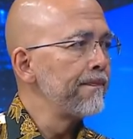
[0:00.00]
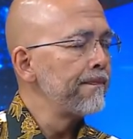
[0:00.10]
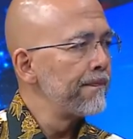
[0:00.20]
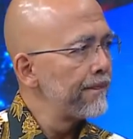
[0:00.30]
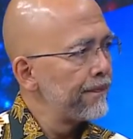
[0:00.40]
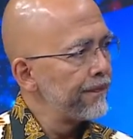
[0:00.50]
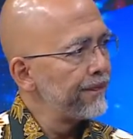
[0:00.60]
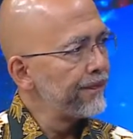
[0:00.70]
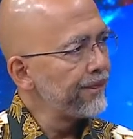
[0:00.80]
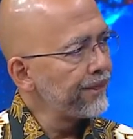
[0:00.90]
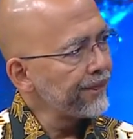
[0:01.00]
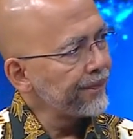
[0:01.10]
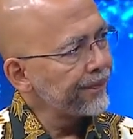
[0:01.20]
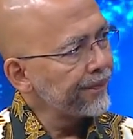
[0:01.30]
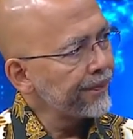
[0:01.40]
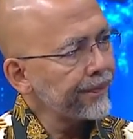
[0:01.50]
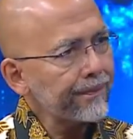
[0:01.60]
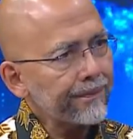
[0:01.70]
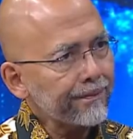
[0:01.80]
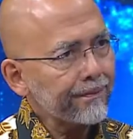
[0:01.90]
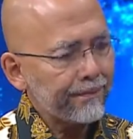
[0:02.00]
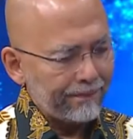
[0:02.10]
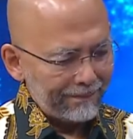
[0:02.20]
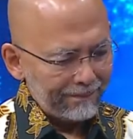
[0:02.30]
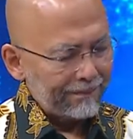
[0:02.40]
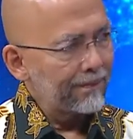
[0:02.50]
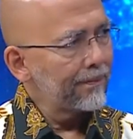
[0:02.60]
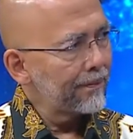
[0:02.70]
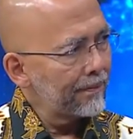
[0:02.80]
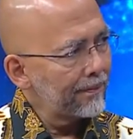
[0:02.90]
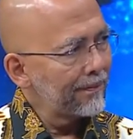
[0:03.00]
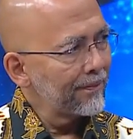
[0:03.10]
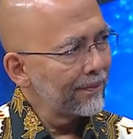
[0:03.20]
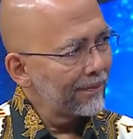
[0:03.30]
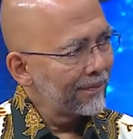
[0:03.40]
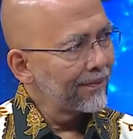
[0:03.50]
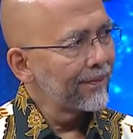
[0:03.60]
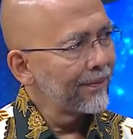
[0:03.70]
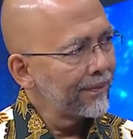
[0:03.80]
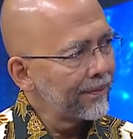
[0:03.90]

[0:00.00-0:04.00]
Yeah. All right. Good so point. When we talk about ASEAN and now Indonesia is taking the